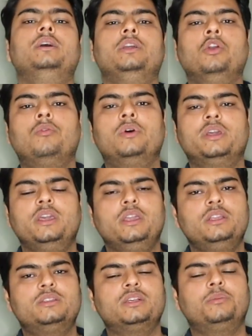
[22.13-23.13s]
you are
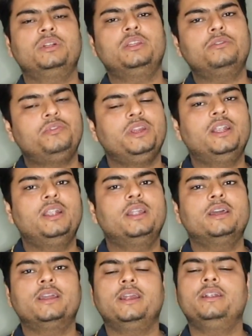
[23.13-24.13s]
working in some other
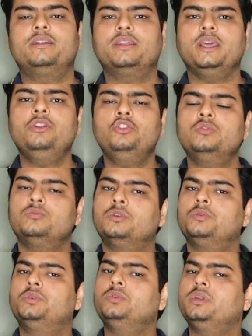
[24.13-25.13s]
field and trying to
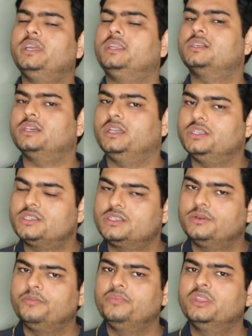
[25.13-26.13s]
move to data science.